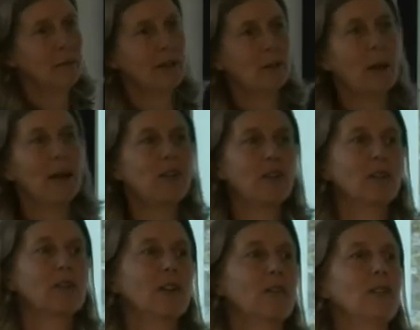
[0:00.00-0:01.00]
expansion
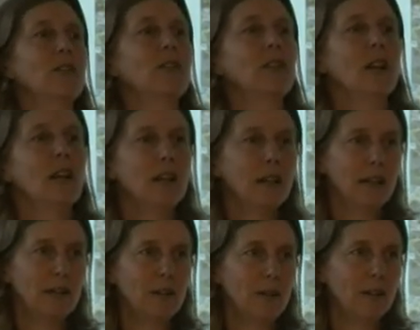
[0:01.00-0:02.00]
such as, you
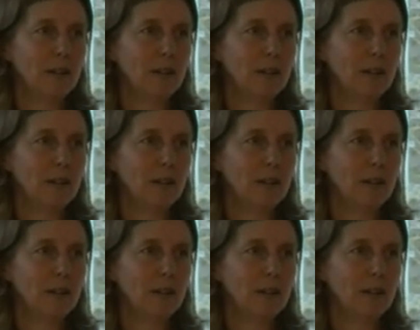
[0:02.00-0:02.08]
know,